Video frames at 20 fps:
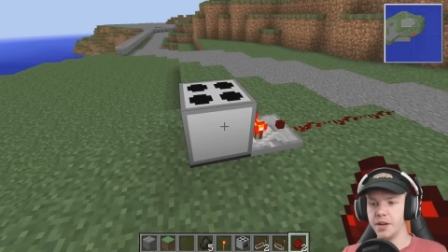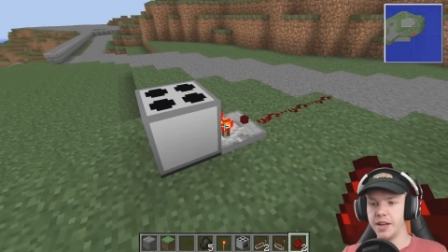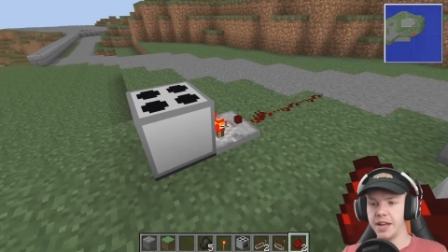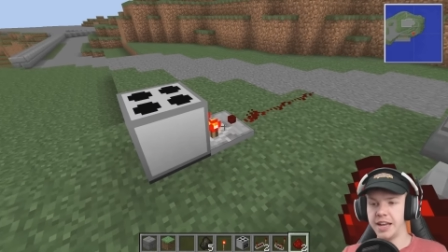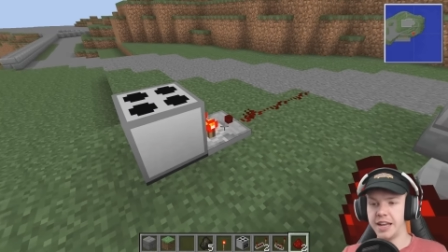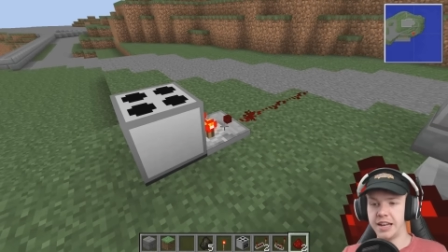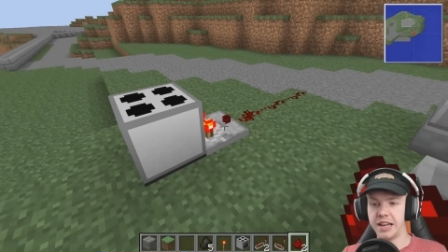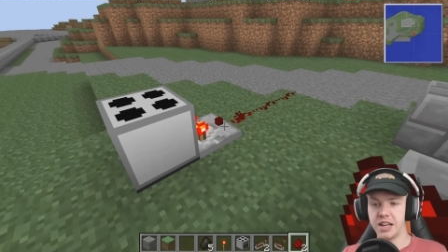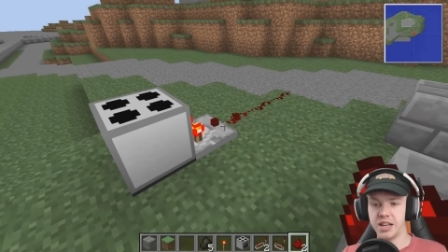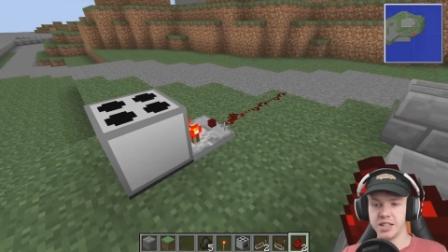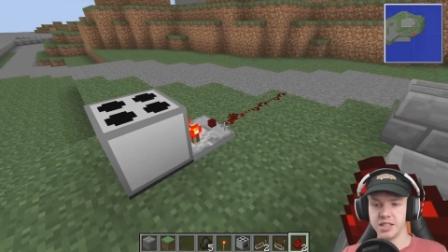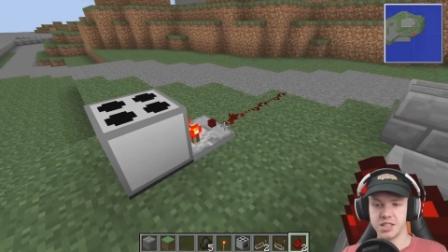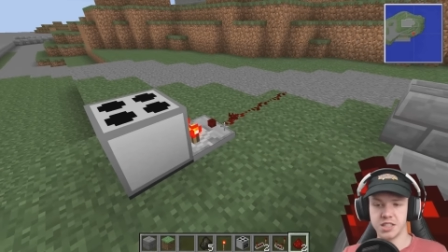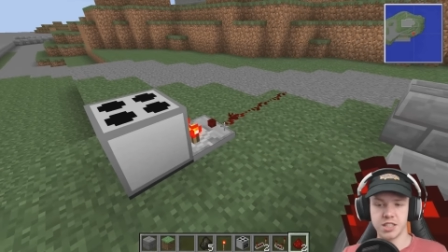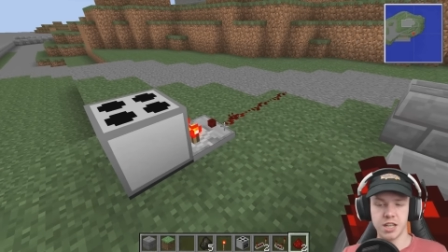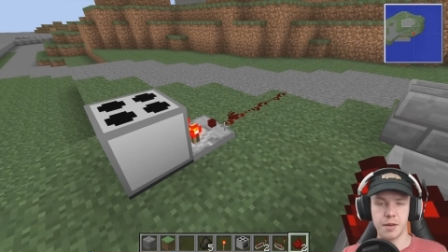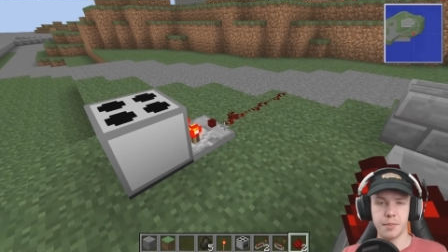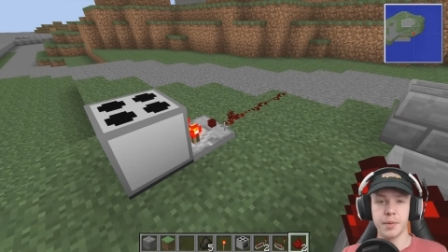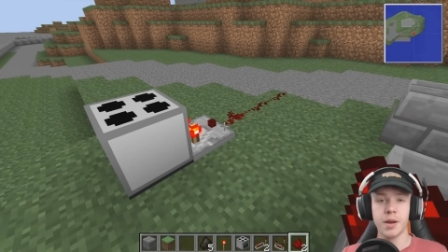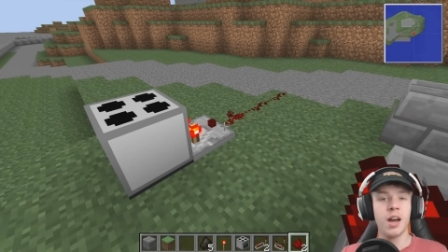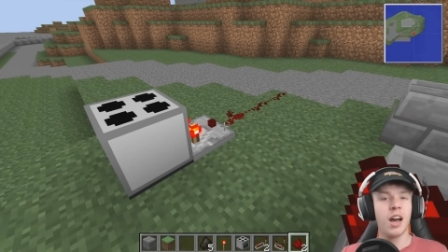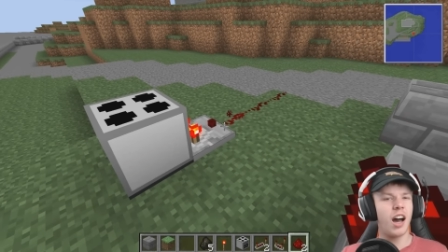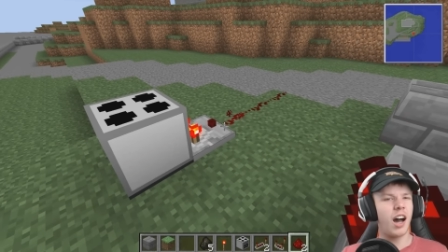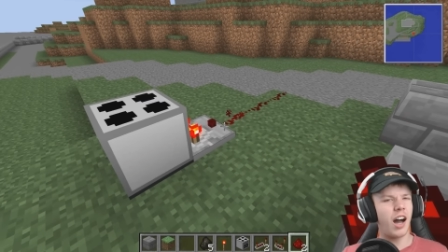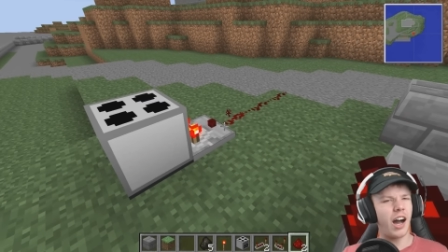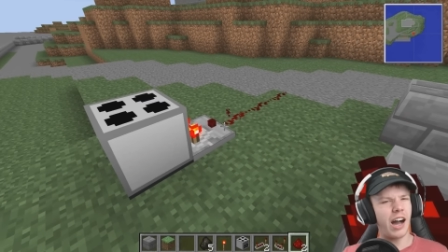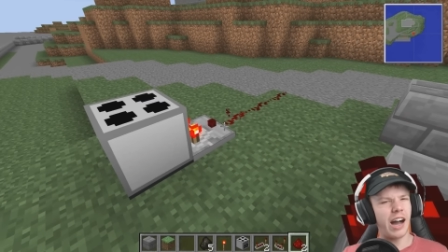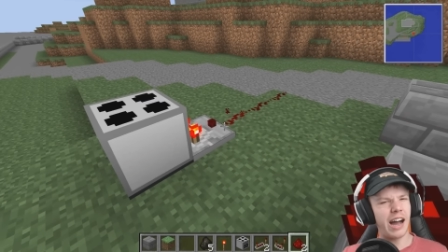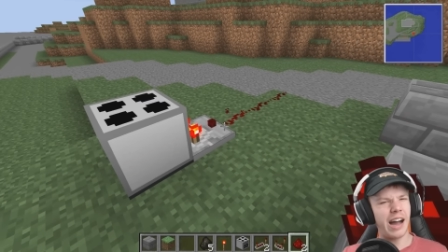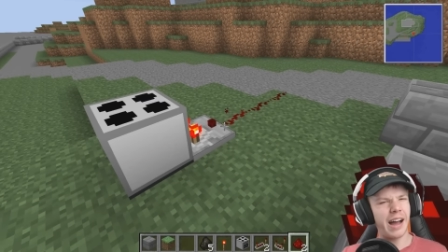it lights up.
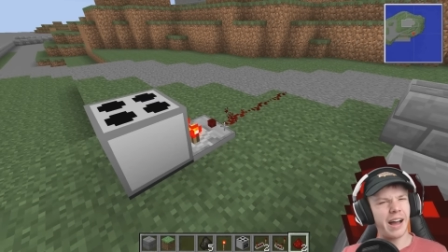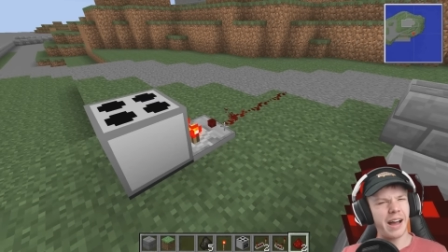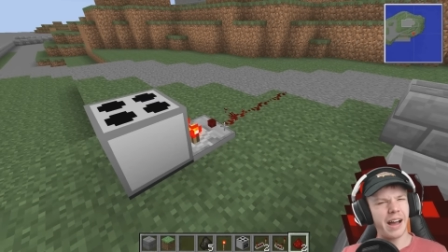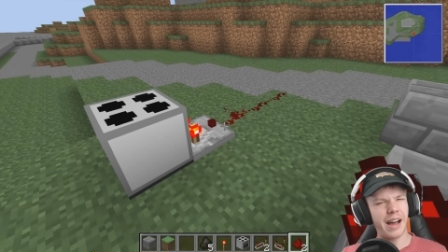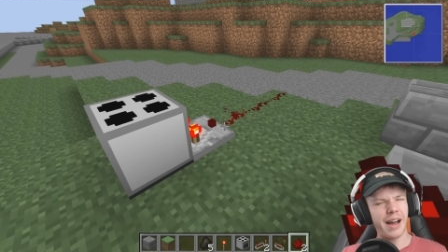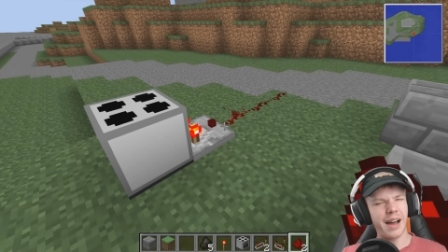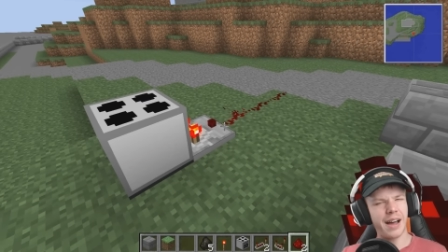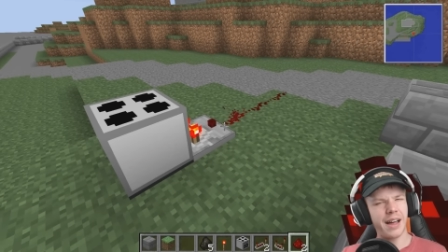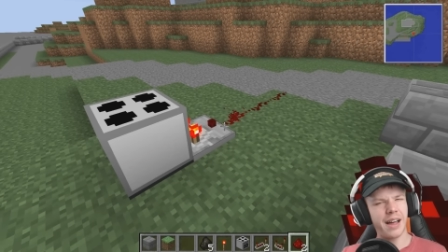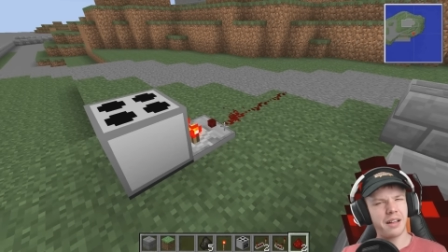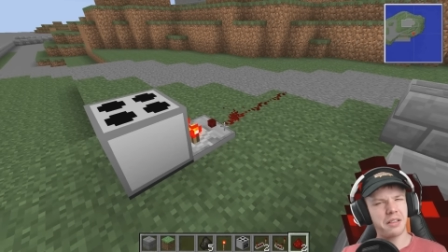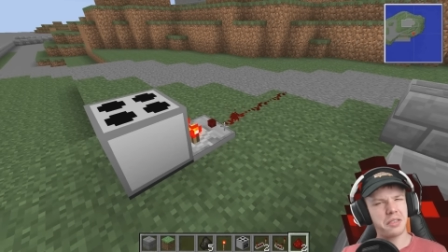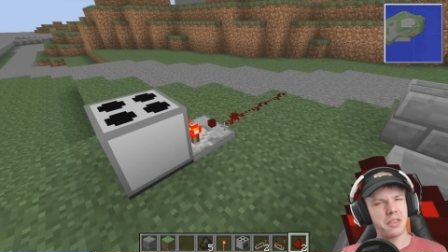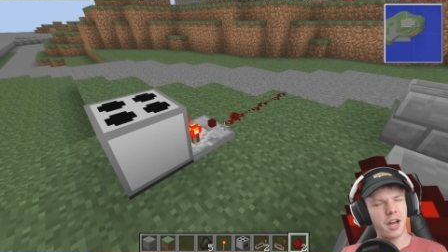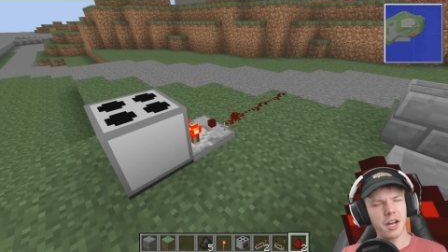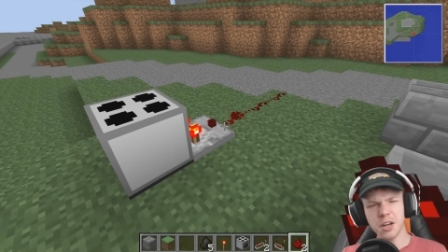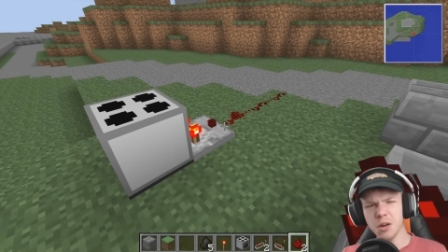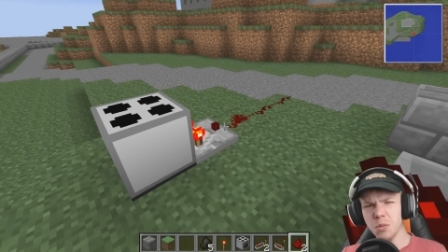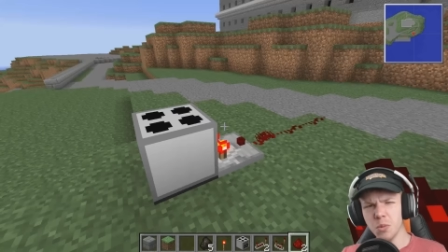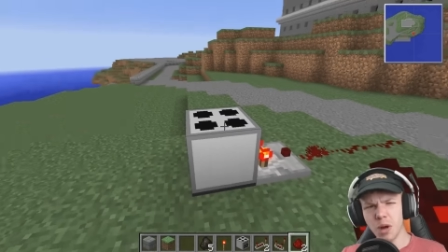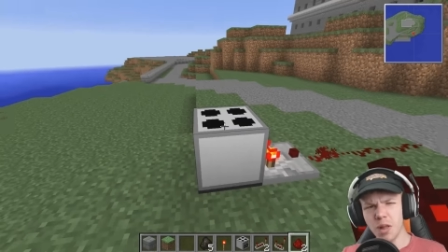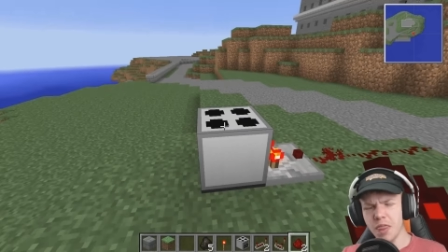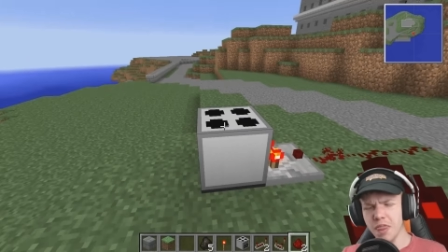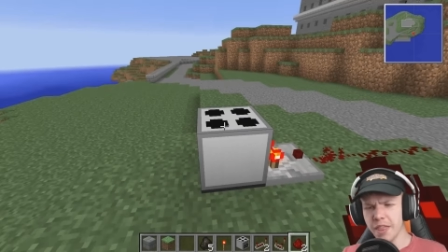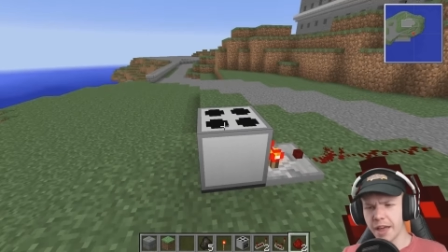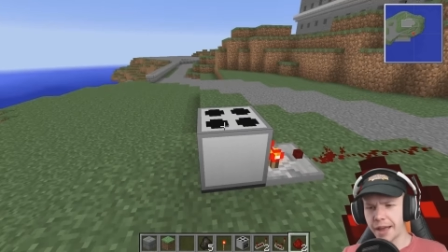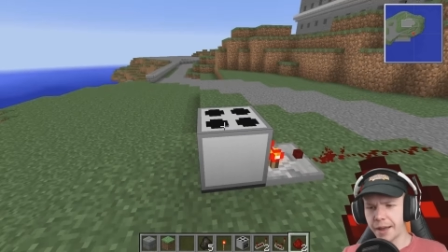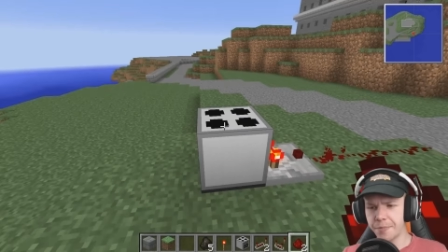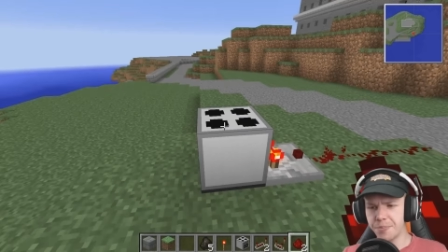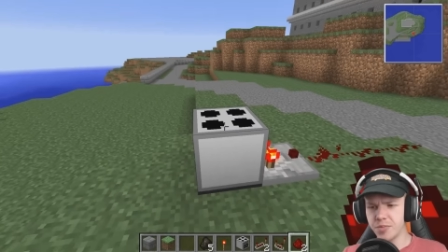I don't want
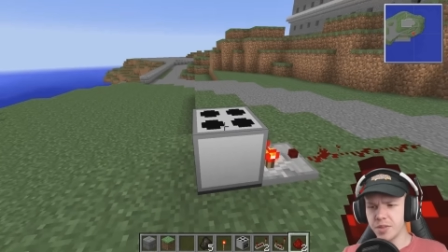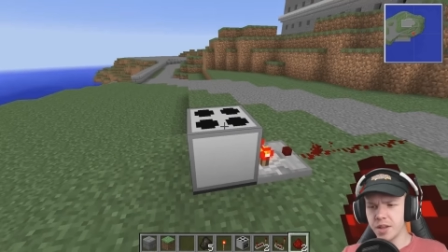that.